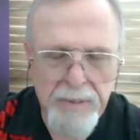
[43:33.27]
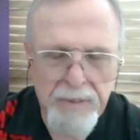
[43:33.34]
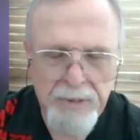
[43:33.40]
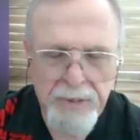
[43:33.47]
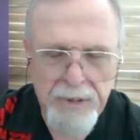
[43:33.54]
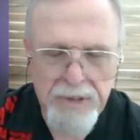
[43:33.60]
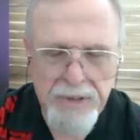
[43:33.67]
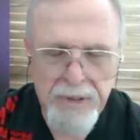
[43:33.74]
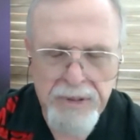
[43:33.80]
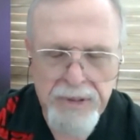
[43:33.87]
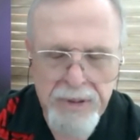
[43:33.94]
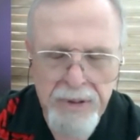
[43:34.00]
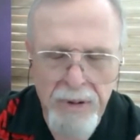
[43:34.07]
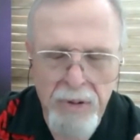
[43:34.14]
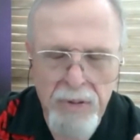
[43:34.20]
but first
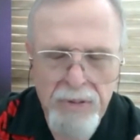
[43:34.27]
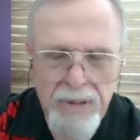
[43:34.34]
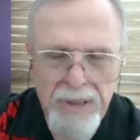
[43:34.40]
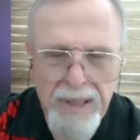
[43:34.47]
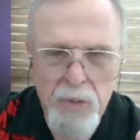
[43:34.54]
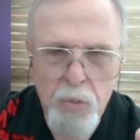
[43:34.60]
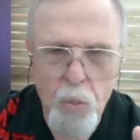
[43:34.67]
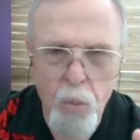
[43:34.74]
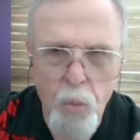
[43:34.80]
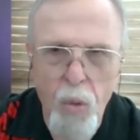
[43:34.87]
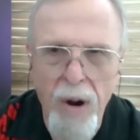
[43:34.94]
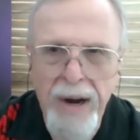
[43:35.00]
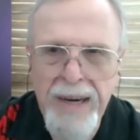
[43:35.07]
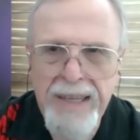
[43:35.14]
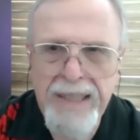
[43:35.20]
there's only
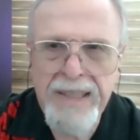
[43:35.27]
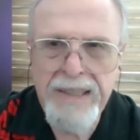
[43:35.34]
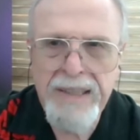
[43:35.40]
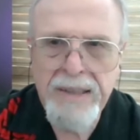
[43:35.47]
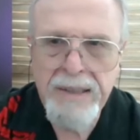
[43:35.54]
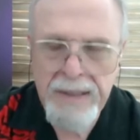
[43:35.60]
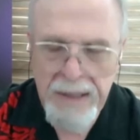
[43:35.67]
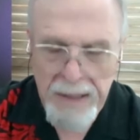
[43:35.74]
one